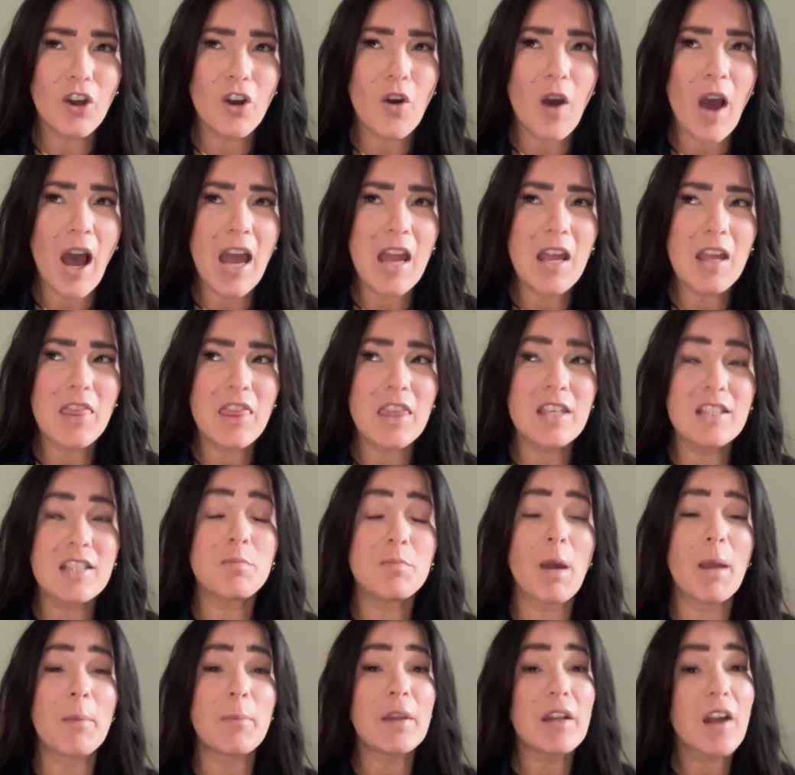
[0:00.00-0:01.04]
I
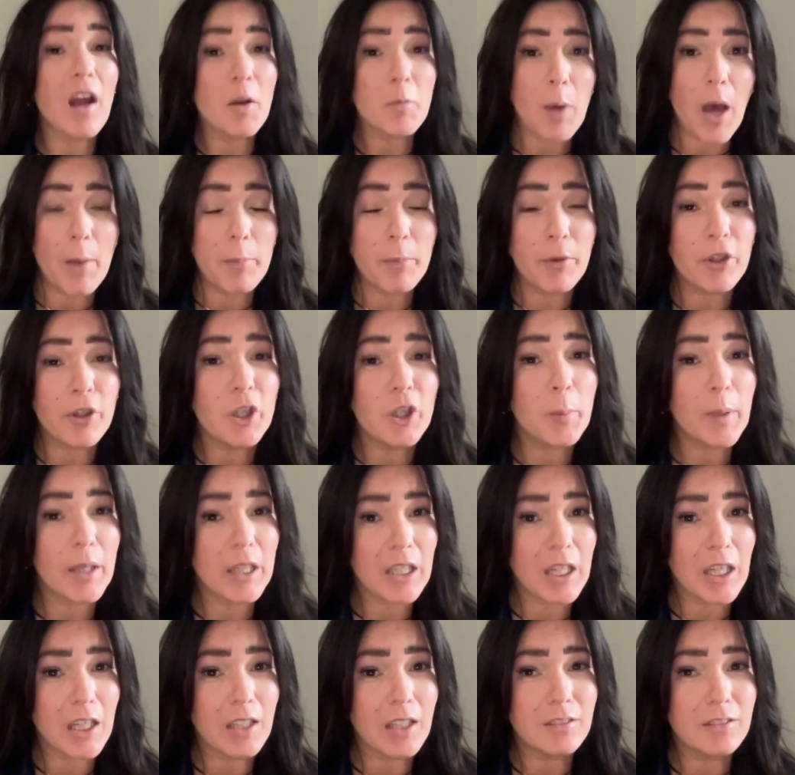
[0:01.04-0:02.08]
this might be an unpopular
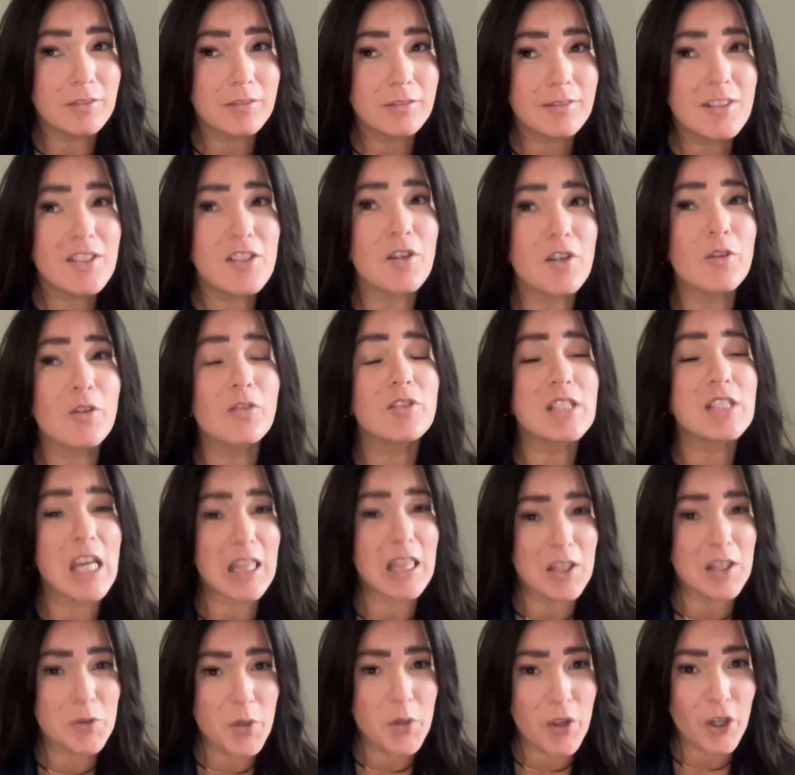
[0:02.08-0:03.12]
opinion, so
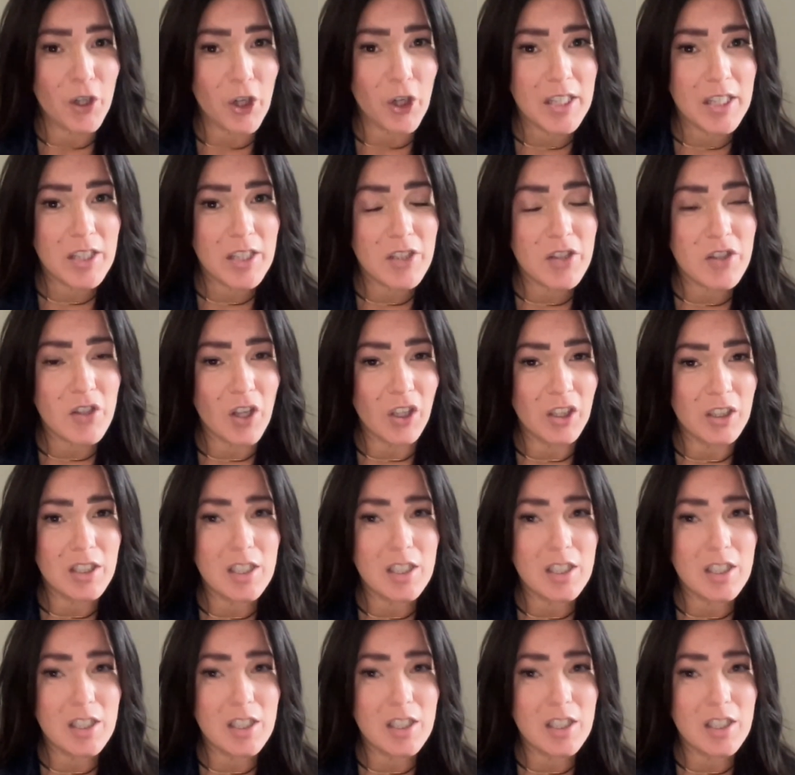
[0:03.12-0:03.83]
take this with a grain of